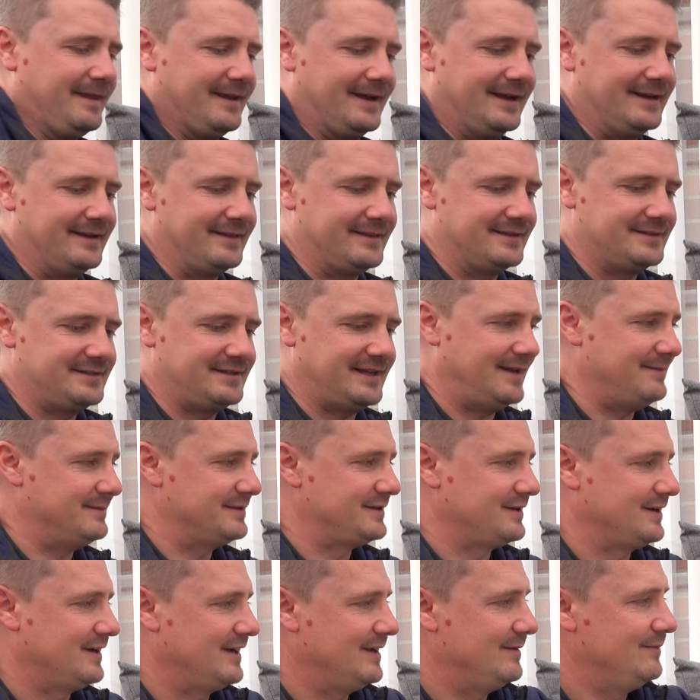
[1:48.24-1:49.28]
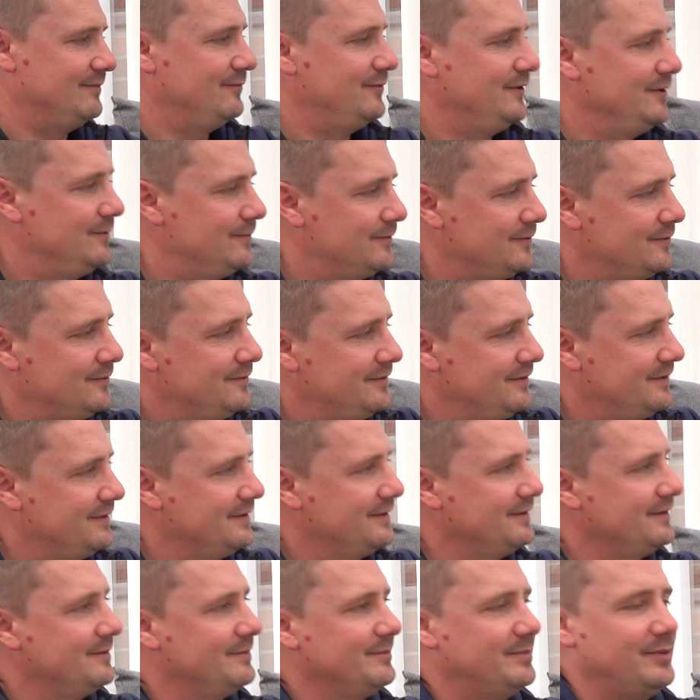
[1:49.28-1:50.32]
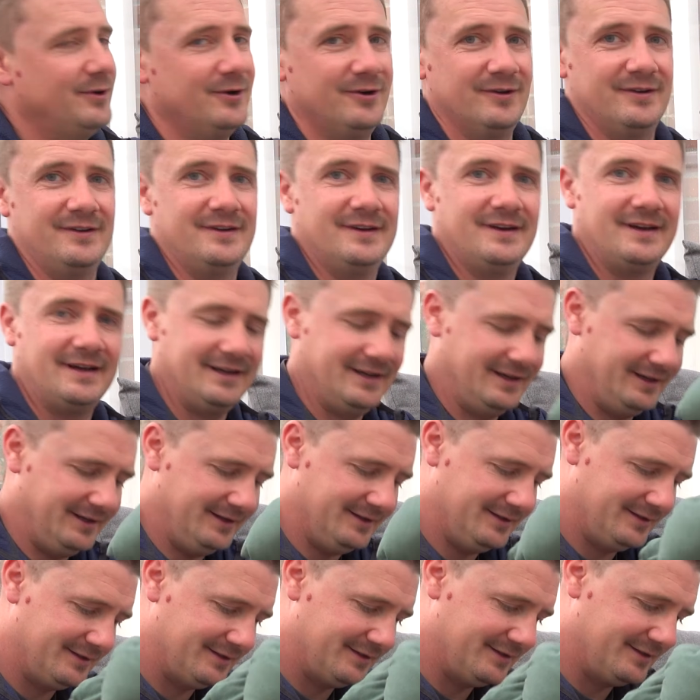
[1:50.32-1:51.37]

And at the same time we will put a